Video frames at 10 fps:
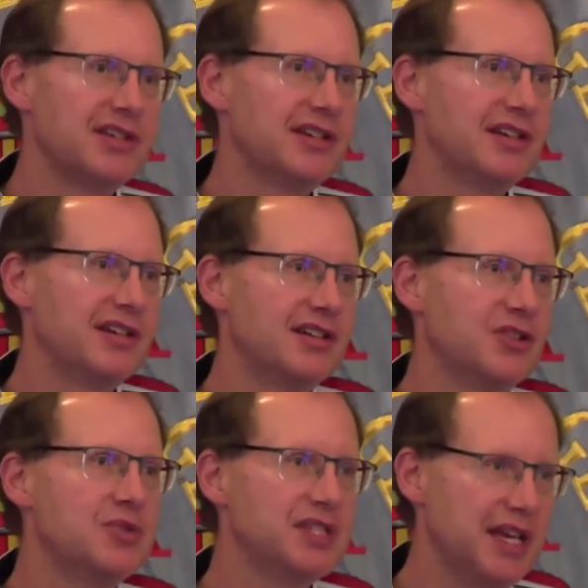
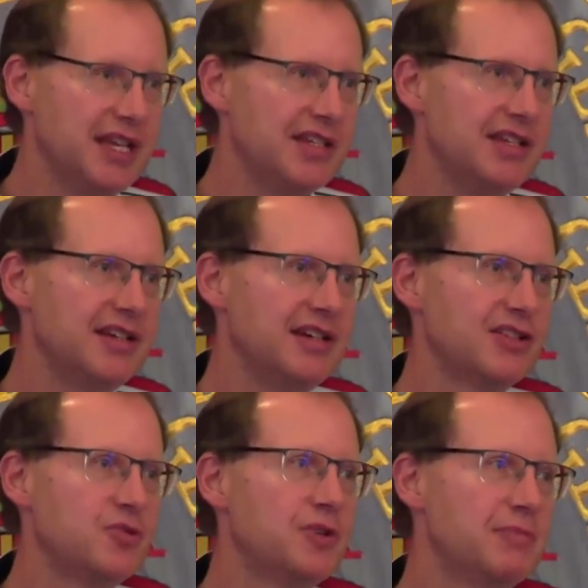to stand
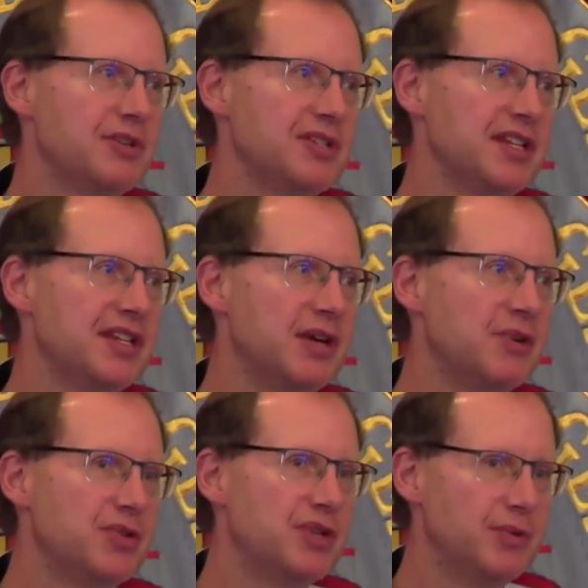here to represent
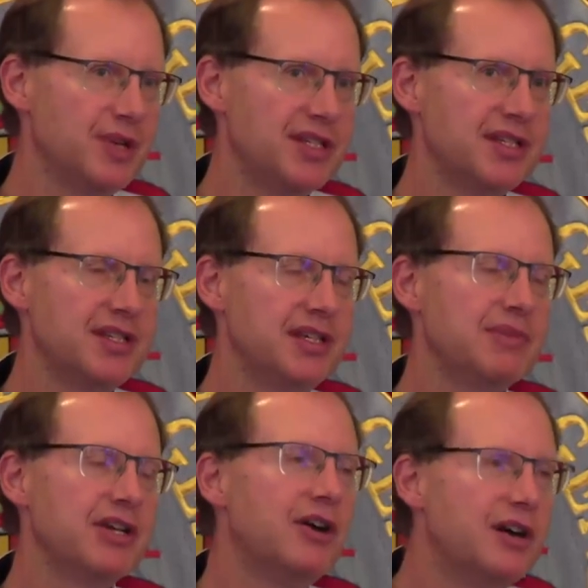our university
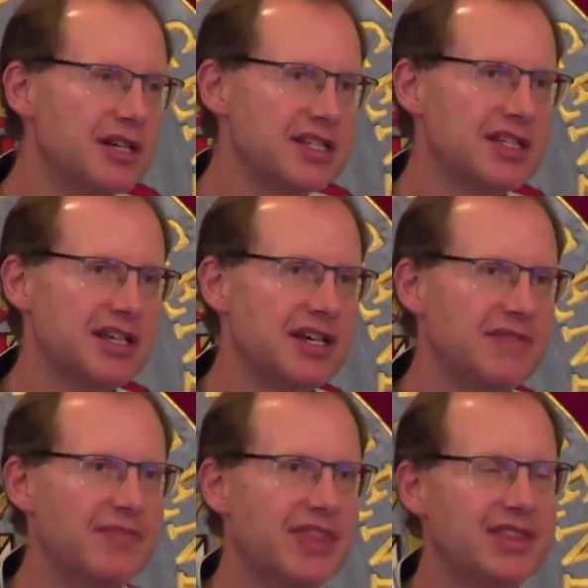because
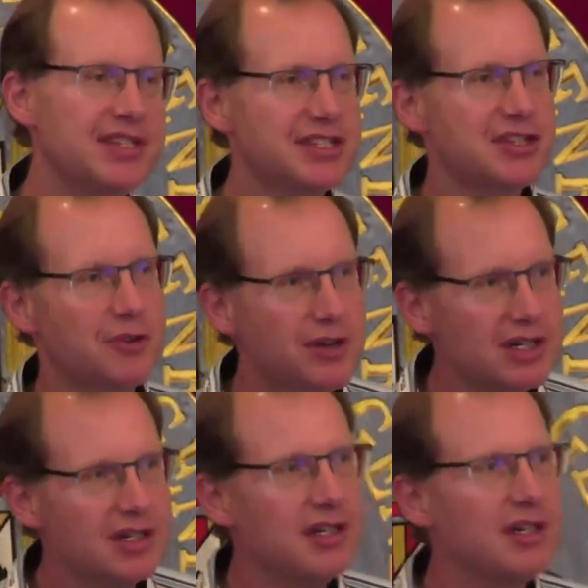this
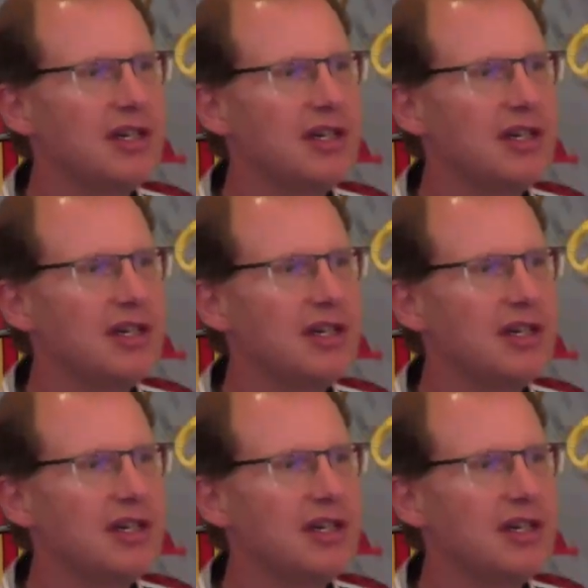strong,